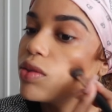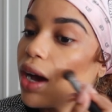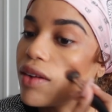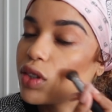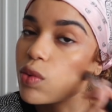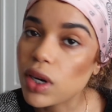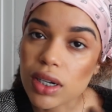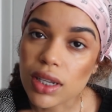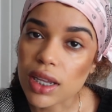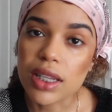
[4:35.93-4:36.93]
you have to
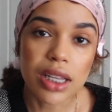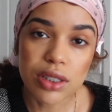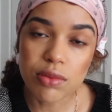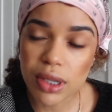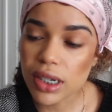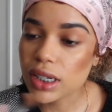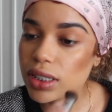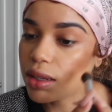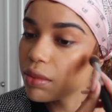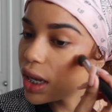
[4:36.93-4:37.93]
work. Like, unless you marry
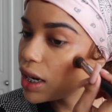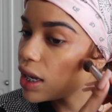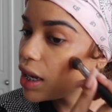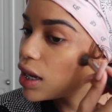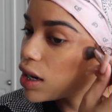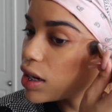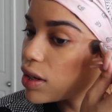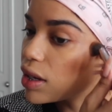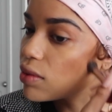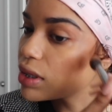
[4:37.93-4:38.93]
somebody or
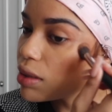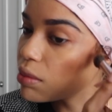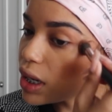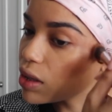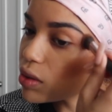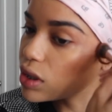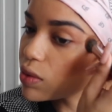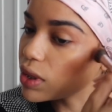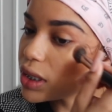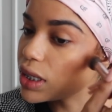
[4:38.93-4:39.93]
you get with somebody who just
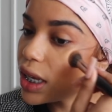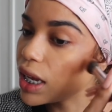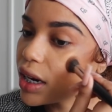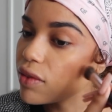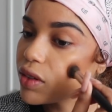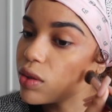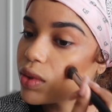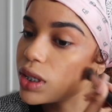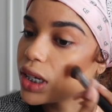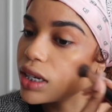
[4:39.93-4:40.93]
wants to take care of you,
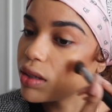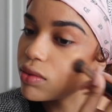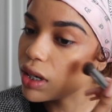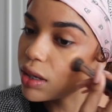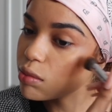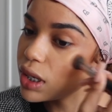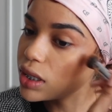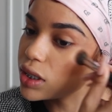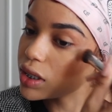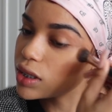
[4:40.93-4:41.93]
which I don't
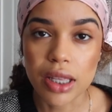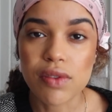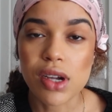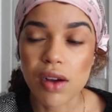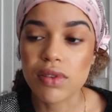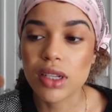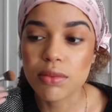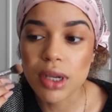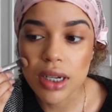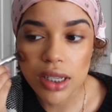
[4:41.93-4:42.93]
recommend just living off of their
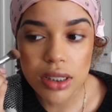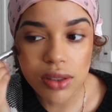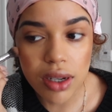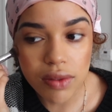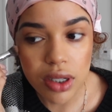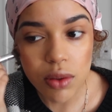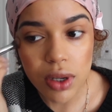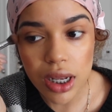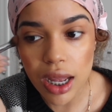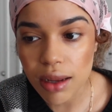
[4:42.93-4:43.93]
money, because you never know
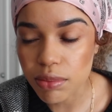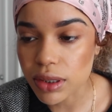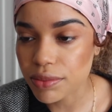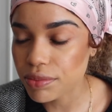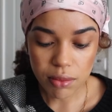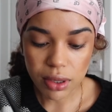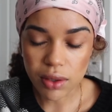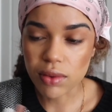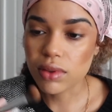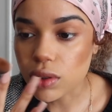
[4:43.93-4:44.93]
what can happen.
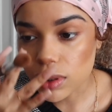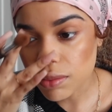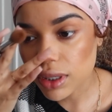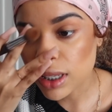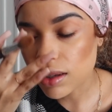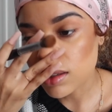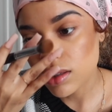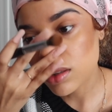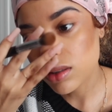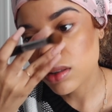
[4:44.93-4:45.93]
But do something that,
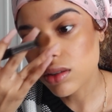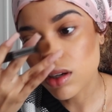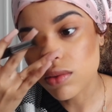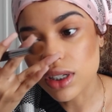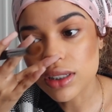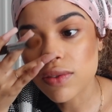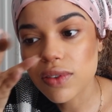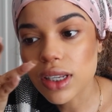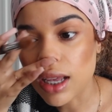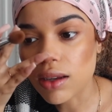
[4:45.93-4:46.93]
you know, doesn't
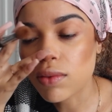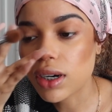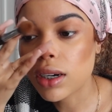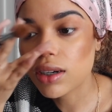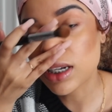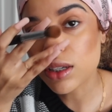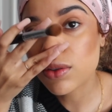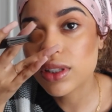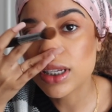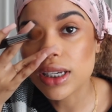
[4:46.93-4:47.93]
feel like work.
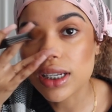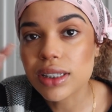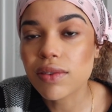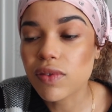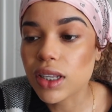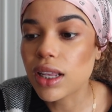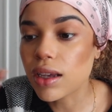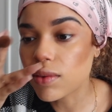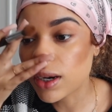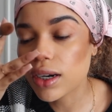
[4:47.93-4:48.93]
Genuinely doesn't feel
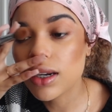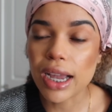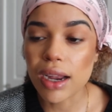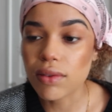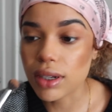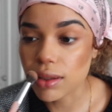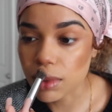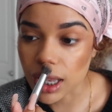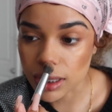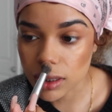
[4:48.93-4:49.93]
like work. I got really
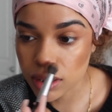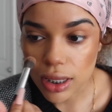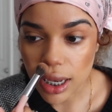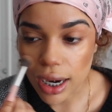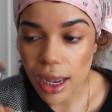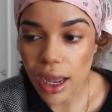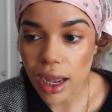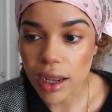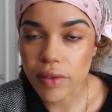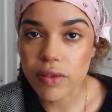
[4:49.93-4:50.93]
blessed that I
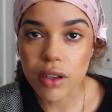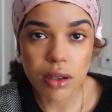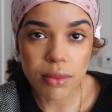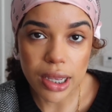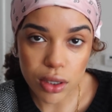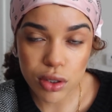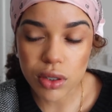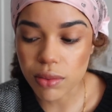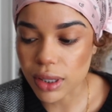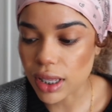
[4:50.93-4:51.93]
have on my
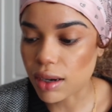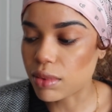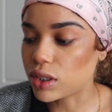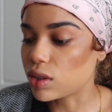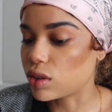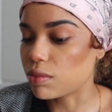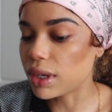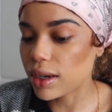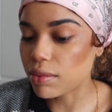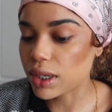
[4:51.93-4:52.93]
YouTube and then I'm on social
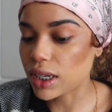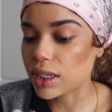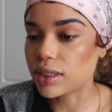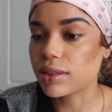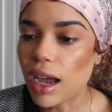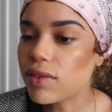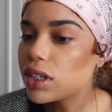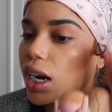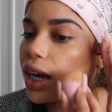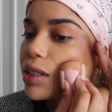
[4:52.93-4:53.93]
media, because
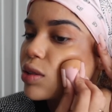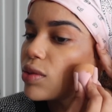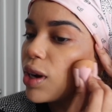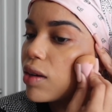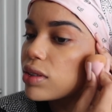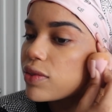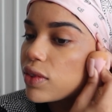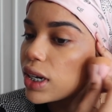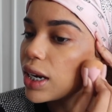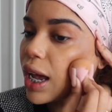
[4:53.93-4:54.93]
after high school I was
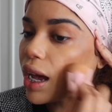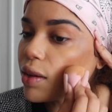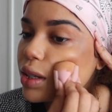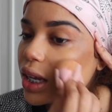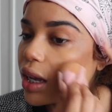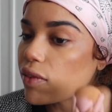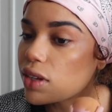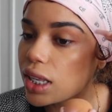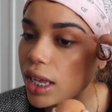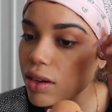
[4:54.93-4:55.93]
freaking out. Like I
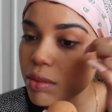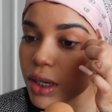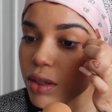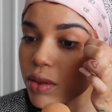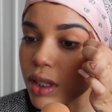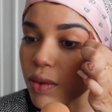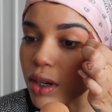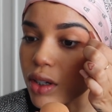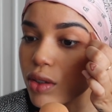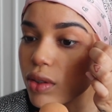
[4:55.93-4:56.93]
felt like everybody knew what they
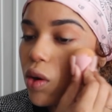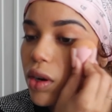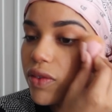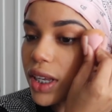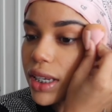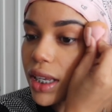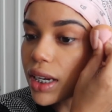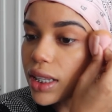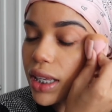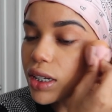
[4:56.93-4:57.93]
wanted to do, or if they
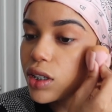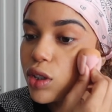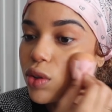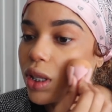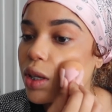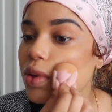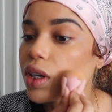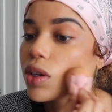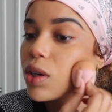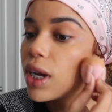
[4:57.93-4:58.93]
didn't, they just knew that they were
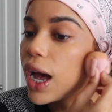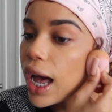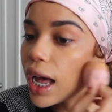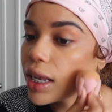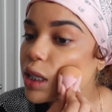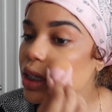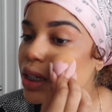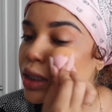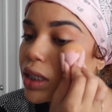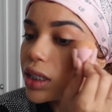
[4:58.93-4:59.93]
gonna go to
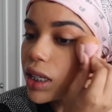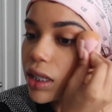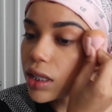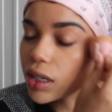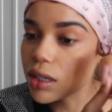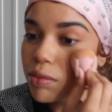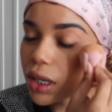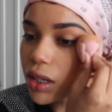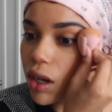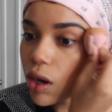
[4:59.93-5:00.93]
college and this, that, the third, and I'm
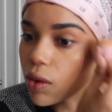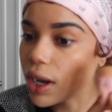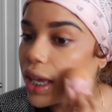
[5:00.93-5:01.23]
like, no, I